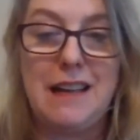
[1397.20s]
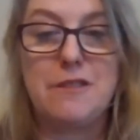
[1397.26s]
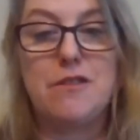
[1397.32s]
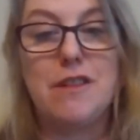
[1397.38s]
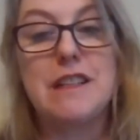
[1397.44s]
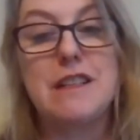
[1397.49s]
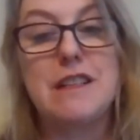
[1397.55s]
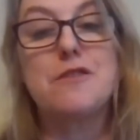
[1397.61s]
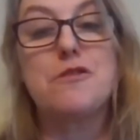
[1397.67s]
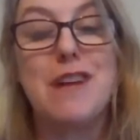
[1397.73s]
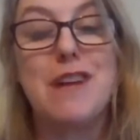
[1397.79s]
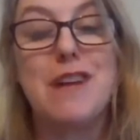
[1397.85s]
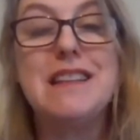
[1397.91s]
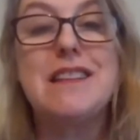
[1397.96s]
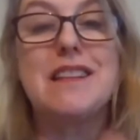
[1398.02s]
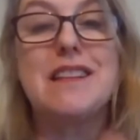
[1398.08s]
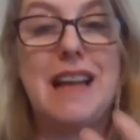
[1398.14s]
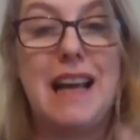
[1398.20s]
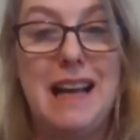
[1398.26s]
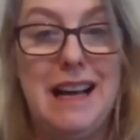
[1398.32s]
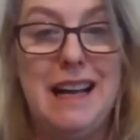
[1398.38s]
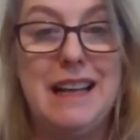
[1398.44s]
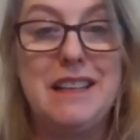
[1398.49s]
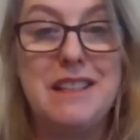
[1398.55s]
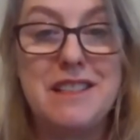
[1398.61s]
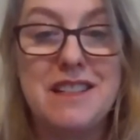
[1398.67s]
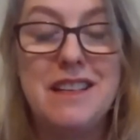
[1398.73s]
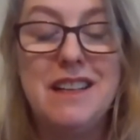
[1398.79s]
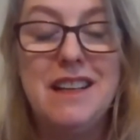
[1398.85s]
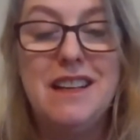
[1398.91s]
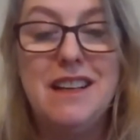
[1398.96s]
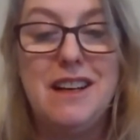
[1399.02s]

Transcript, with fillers: and trying to strengthen the hand